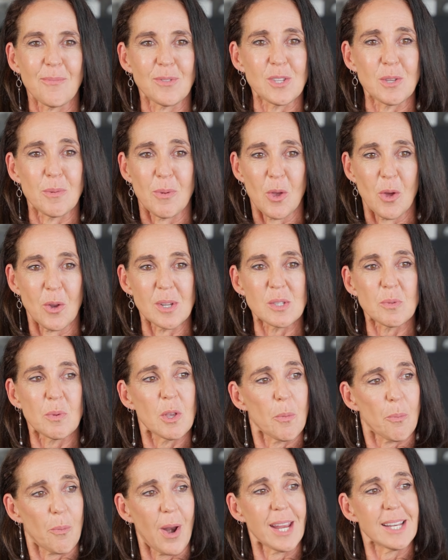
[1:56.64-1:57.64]
to be honest,
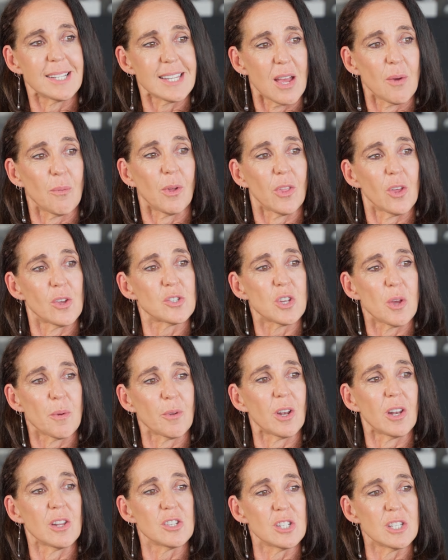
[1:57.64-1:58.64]
when you break down what those
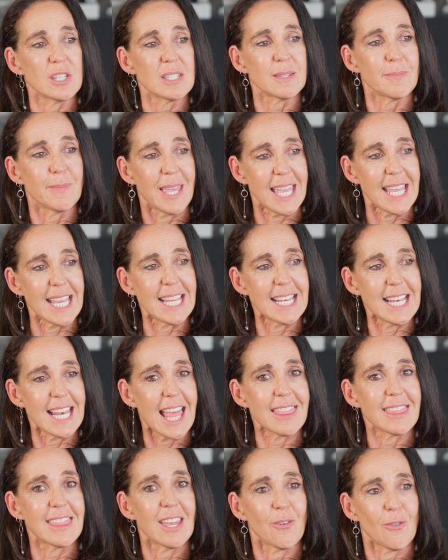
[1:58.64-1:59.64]
terminologies
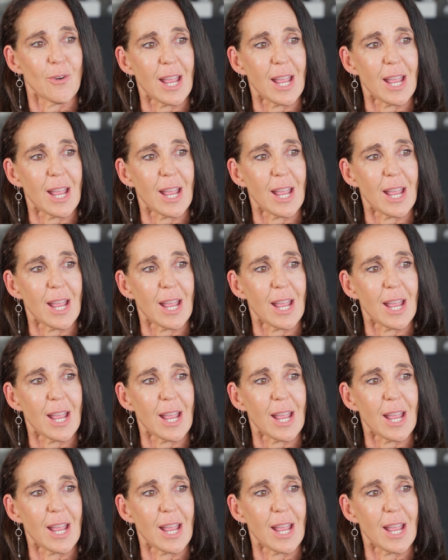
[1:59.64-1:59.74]
mean, they're